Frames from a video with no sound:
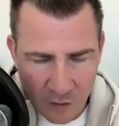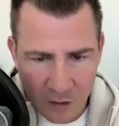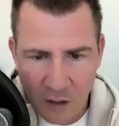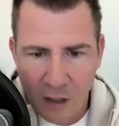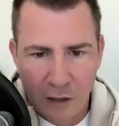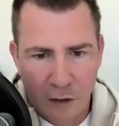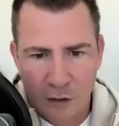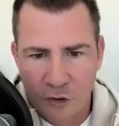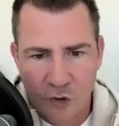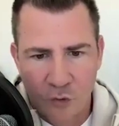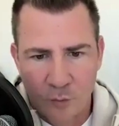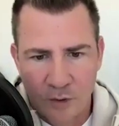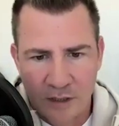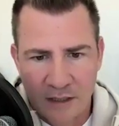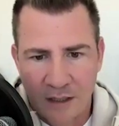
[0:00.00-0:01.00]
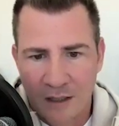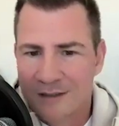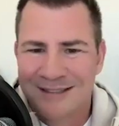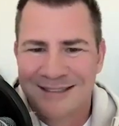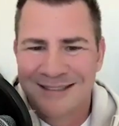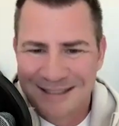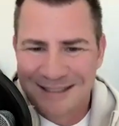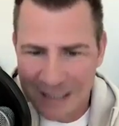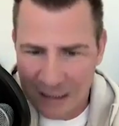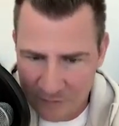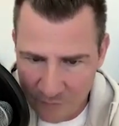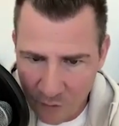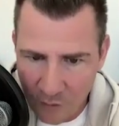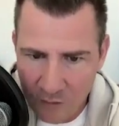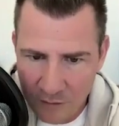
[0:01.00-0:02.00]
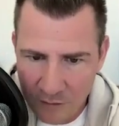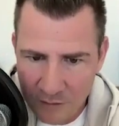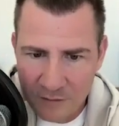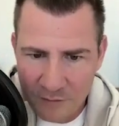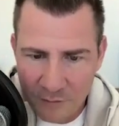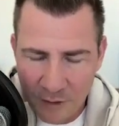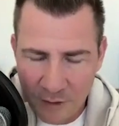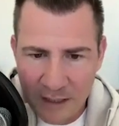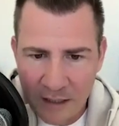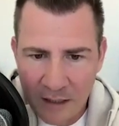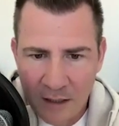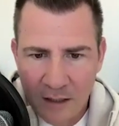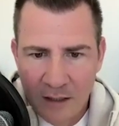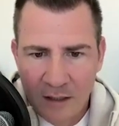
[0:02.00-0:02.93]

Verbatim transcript: or unarguably unsuccessful, right?